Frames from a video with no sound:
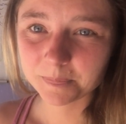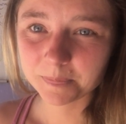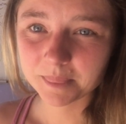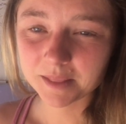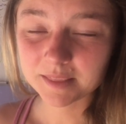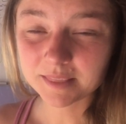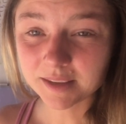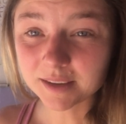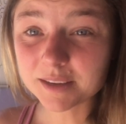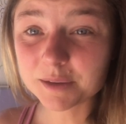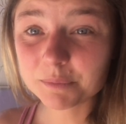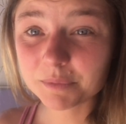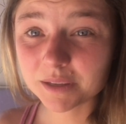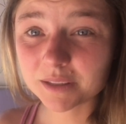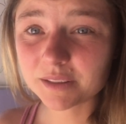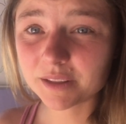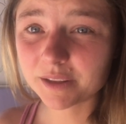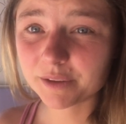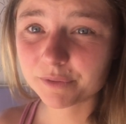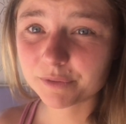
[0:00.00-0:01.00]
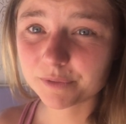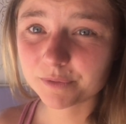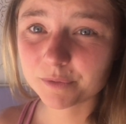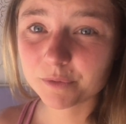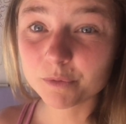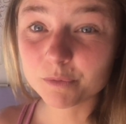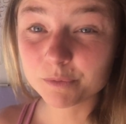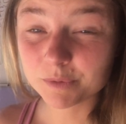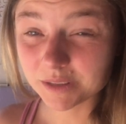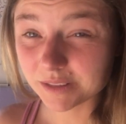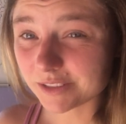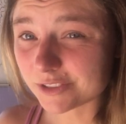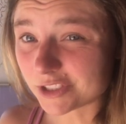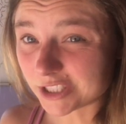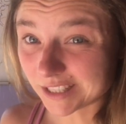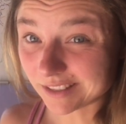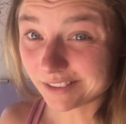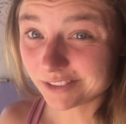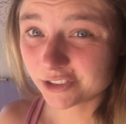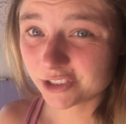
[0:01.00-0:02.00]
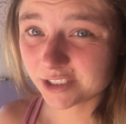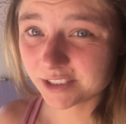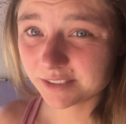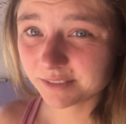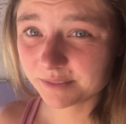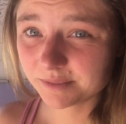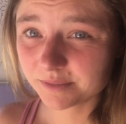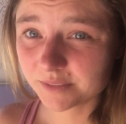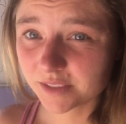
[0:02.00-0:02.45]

And that can make life really challenging